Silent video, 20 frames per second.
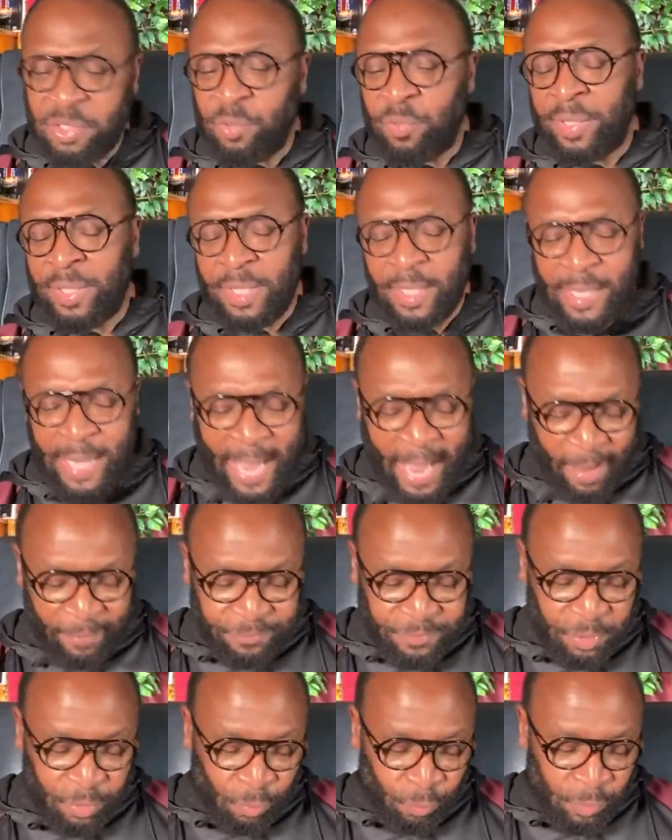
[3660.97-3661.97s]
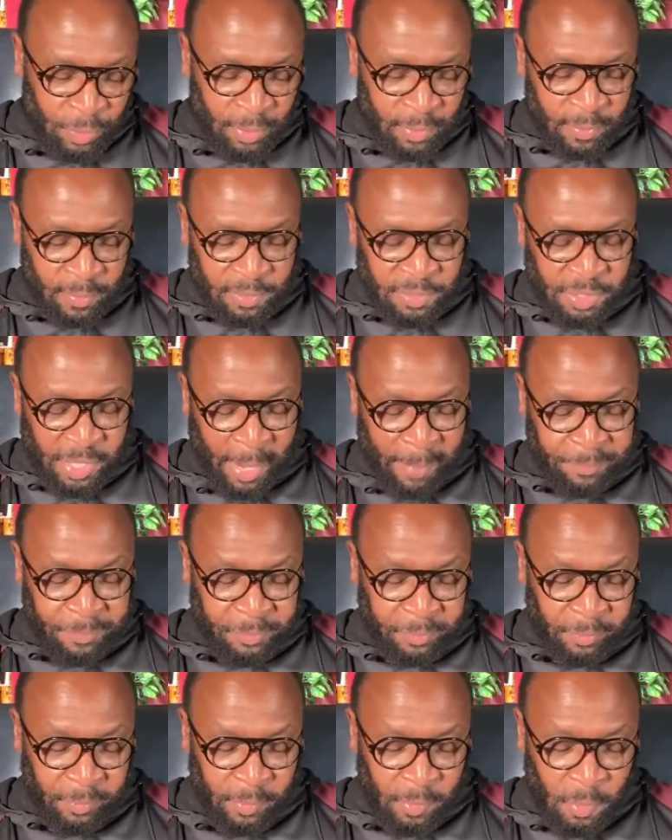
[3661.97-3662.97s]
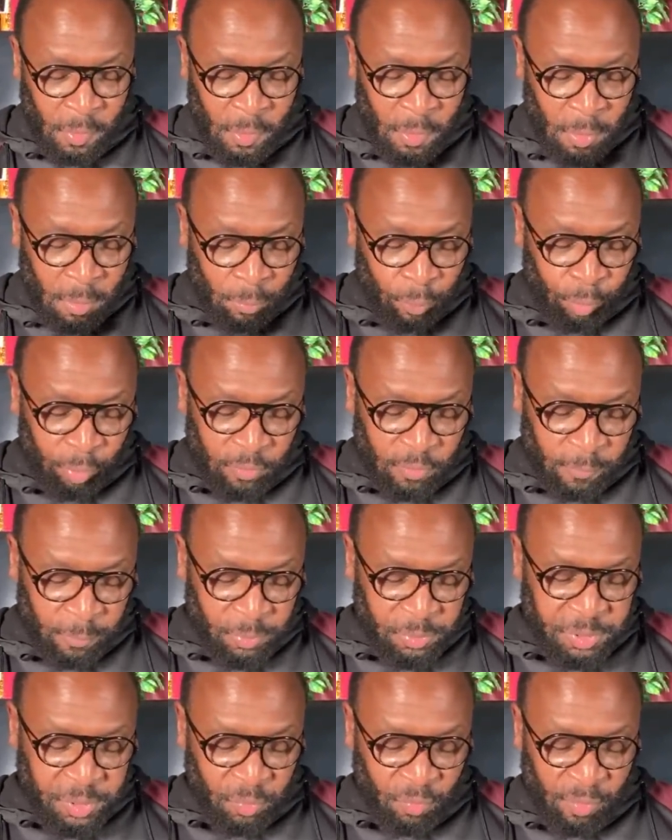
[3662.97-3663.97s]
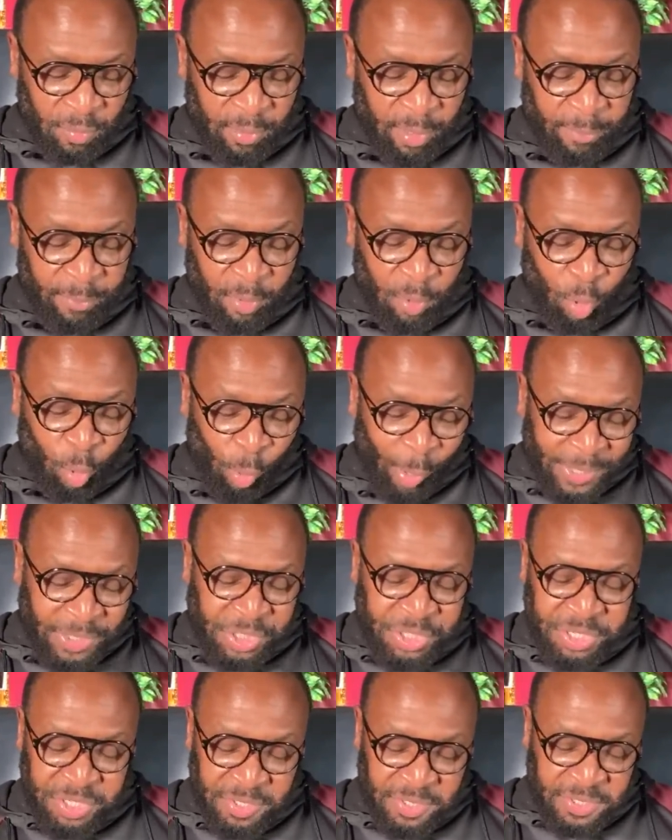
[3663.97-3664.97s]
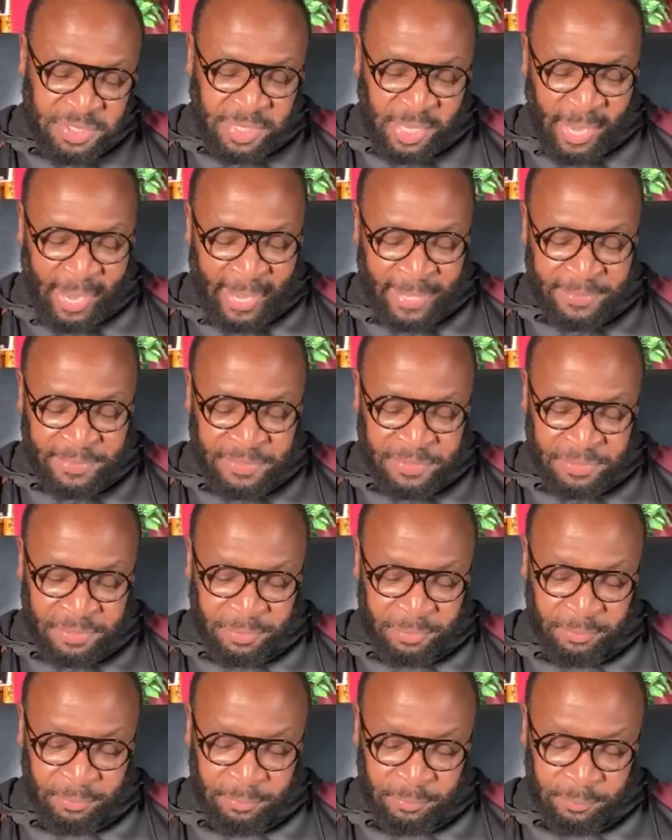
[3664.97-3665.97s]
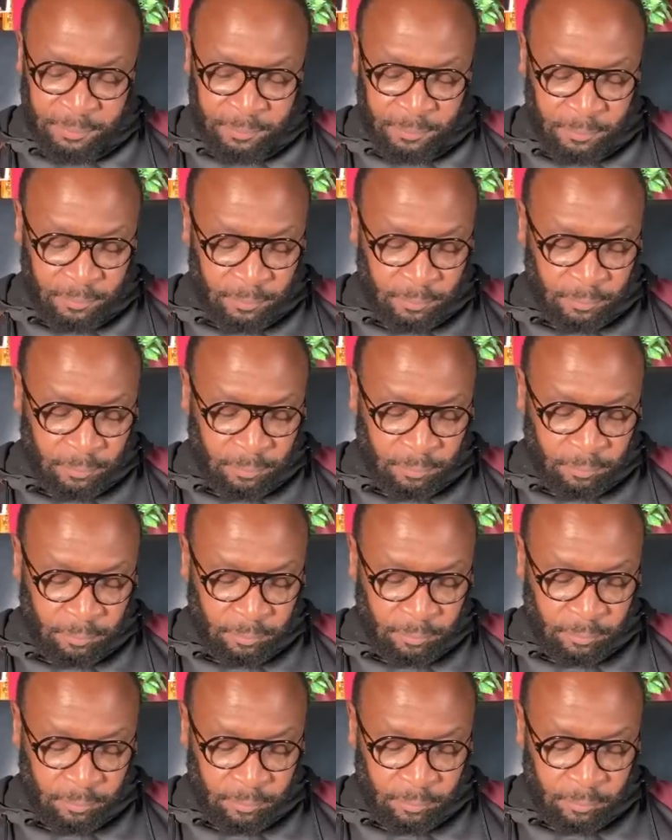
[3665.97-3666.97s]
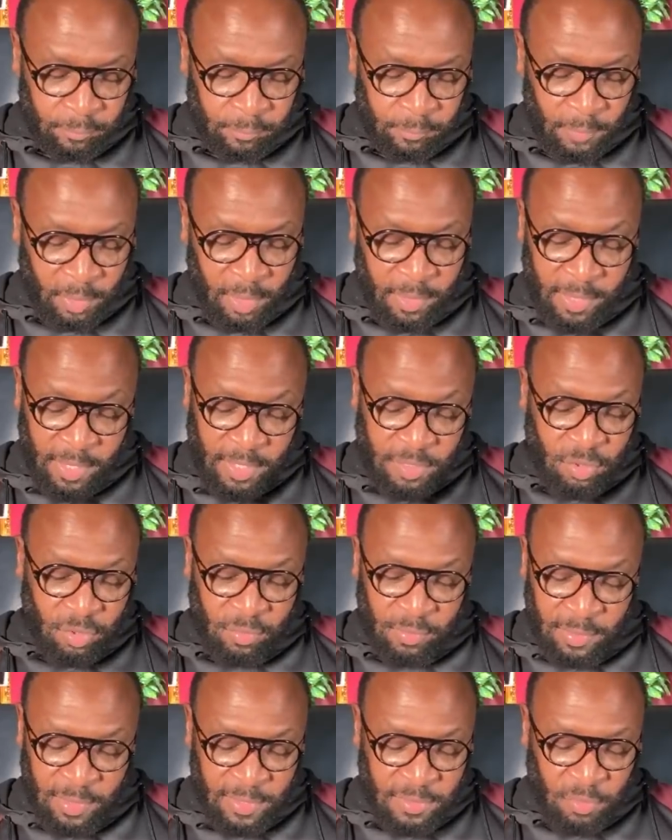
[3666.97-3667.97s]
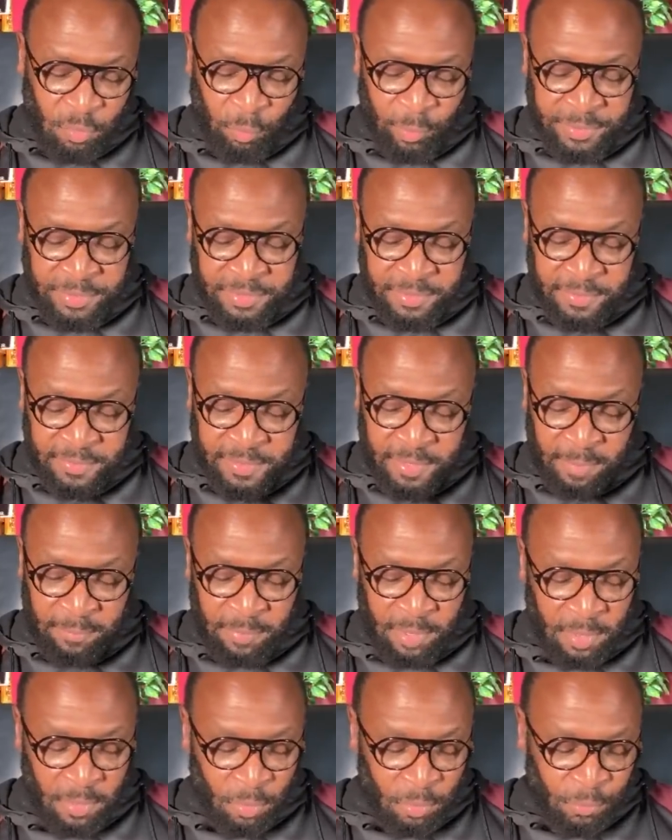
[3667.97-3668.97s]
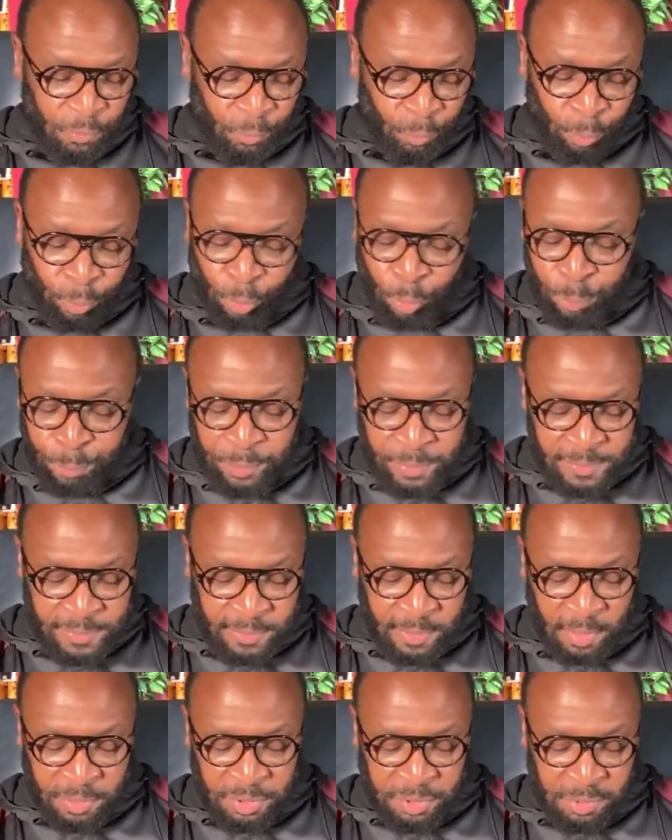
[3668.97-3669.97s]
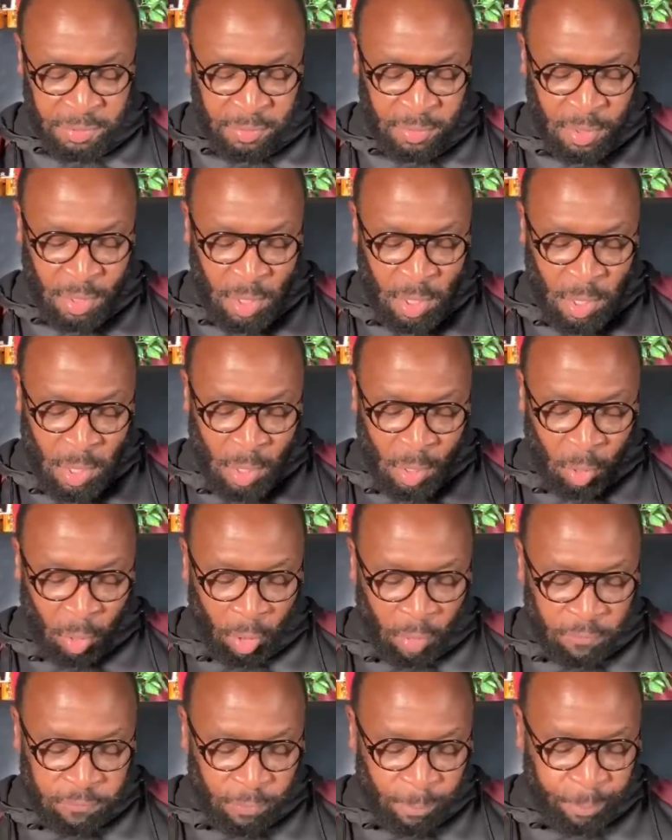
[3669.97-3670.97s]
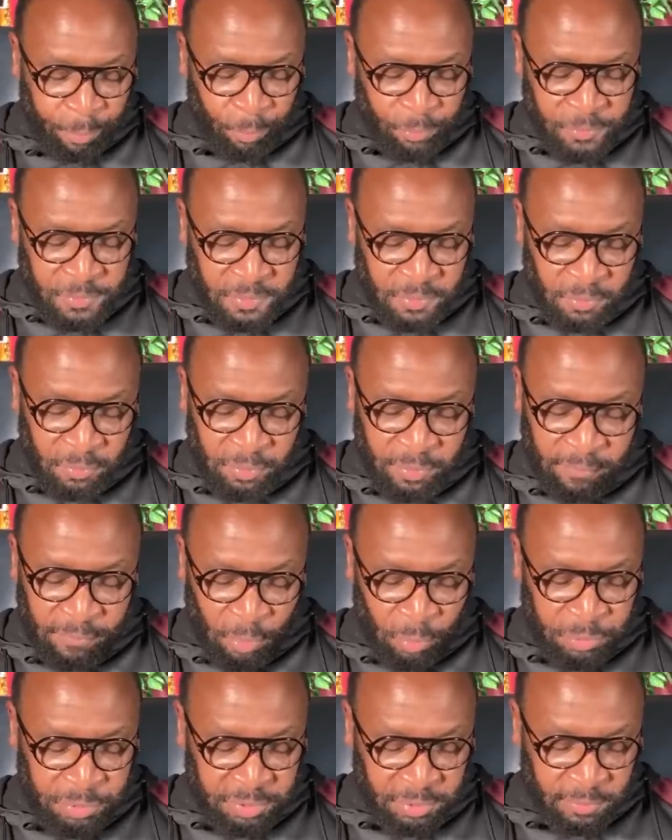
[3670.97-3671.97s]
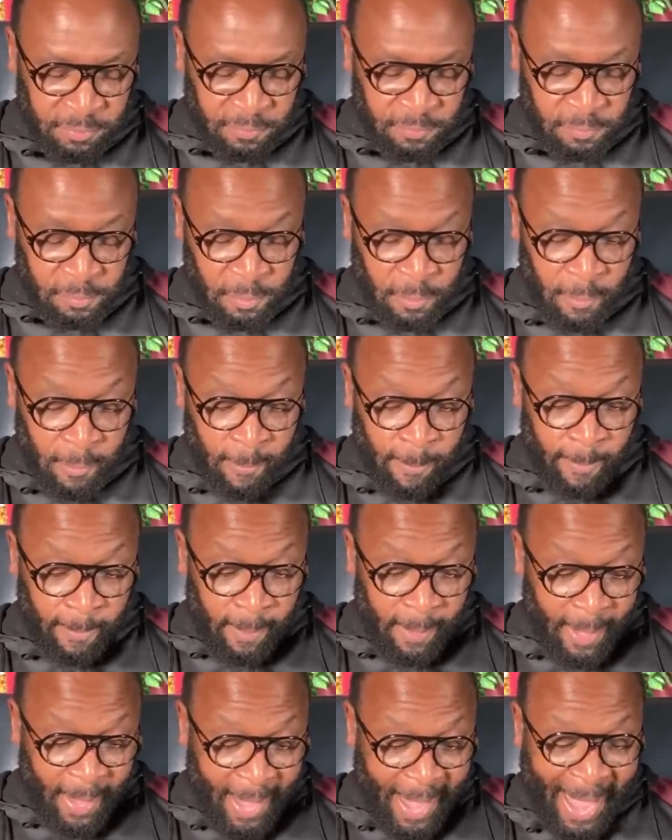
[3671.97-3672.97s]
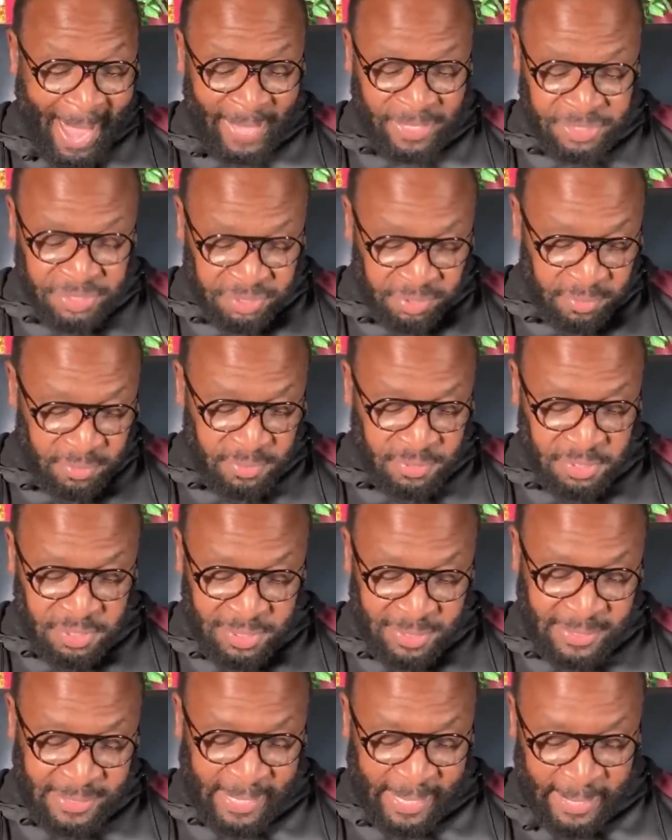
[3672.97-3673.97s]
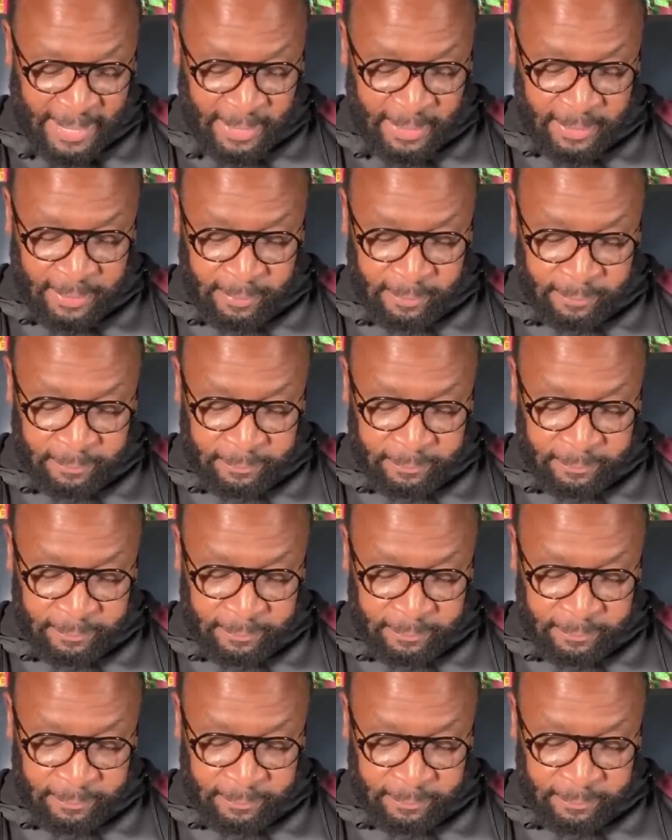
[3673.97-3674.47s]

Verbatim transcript: doing it after you read the chapter. Principles to remember, questions to answer, and these, these questions can be used for group discussion or for personal devotions. Actions to take,